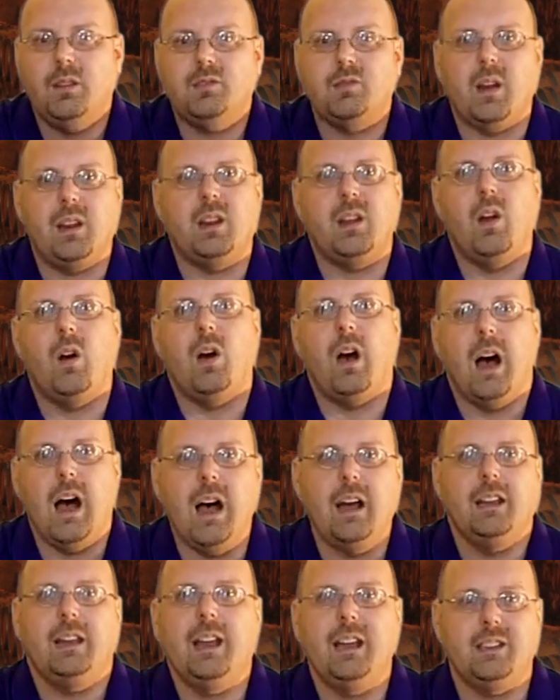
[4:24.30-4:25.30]
so I can go,
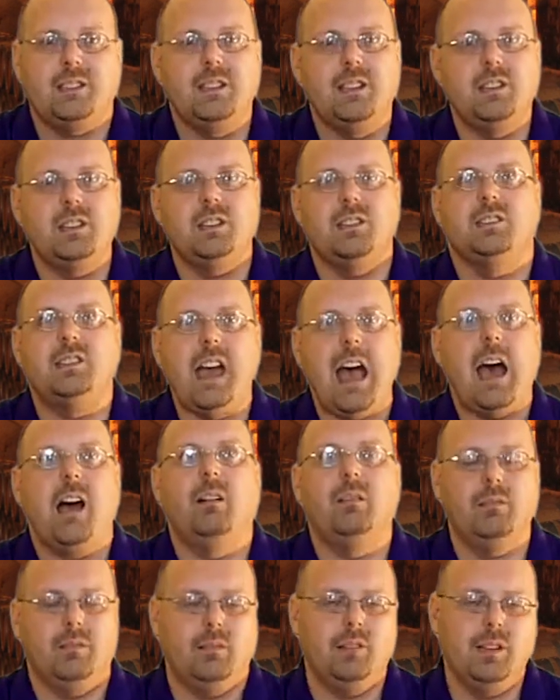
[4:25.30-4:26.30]
ah, yes, this is that
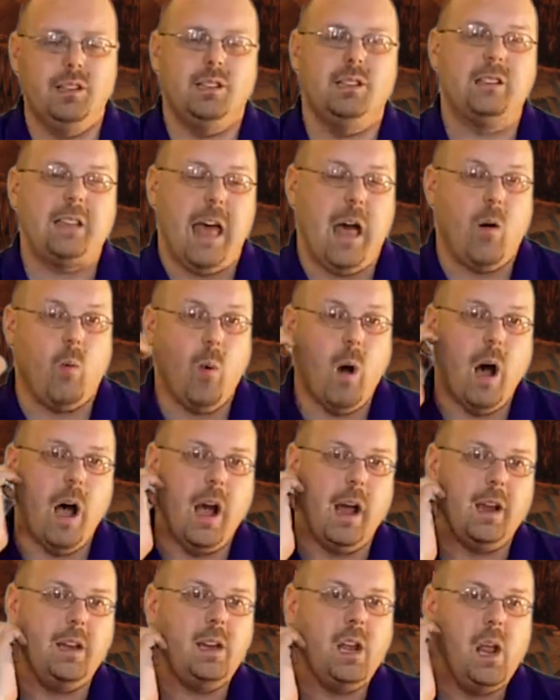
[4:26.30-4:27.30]
this is that
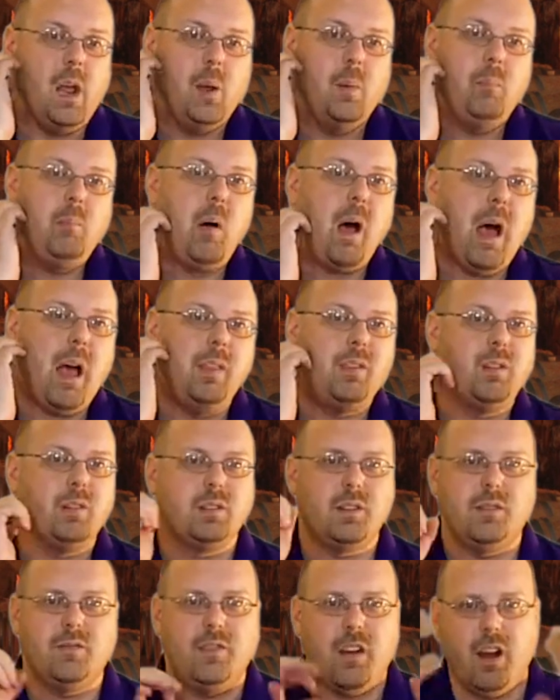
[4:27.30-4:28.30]
wine, but
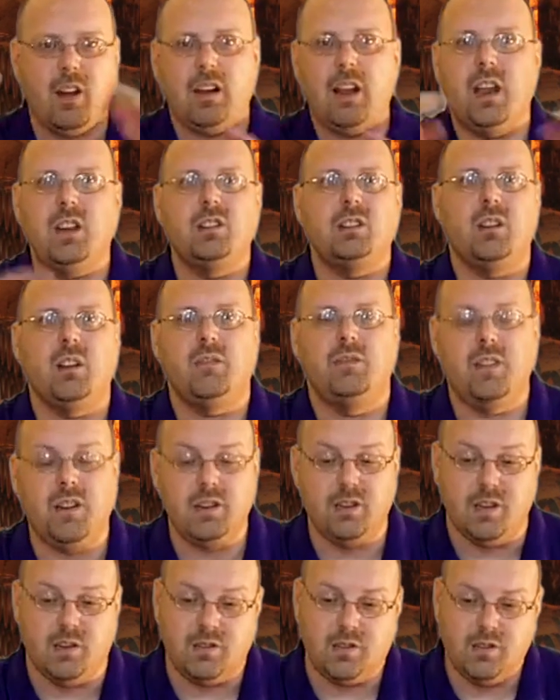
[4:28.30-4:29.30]
there's a variation in
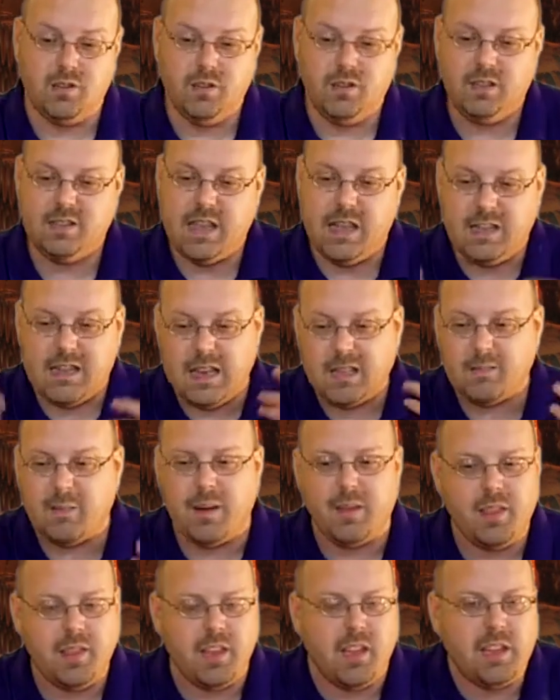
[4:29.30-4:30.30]
vintage. At least that that's
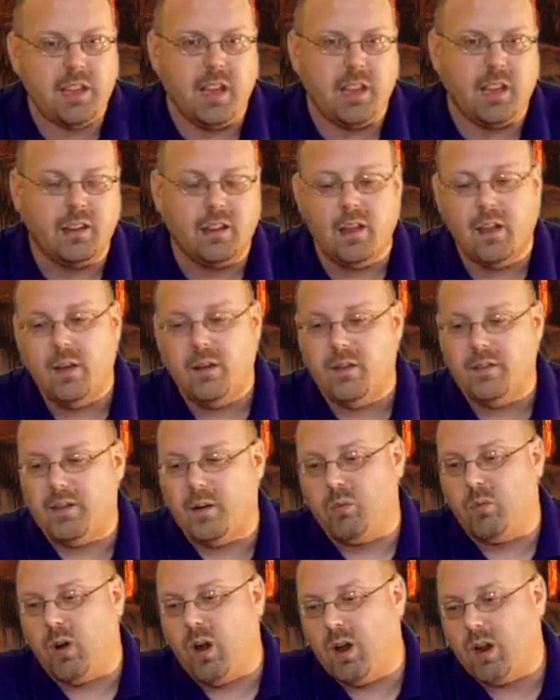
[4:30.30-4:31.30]
my thinking. If
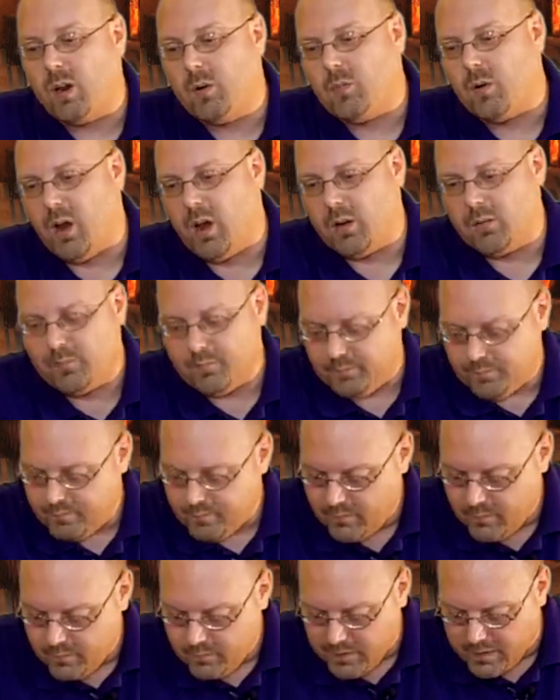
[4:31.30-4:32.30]
I'm wrong, I'm wrong.
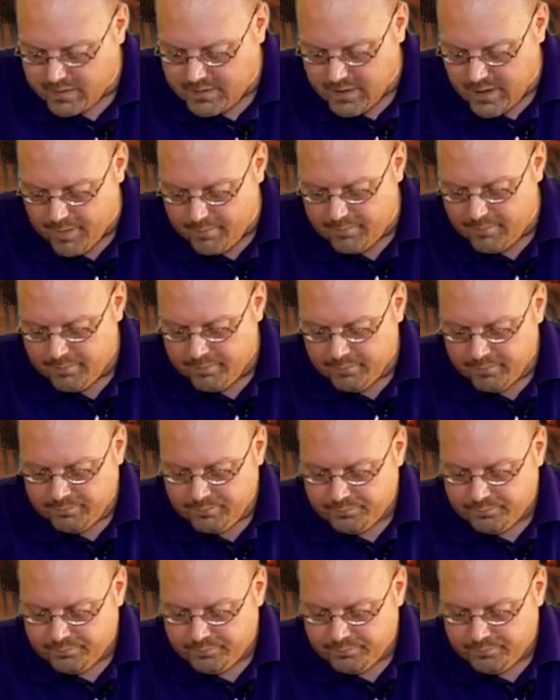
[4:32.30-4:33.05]
But um,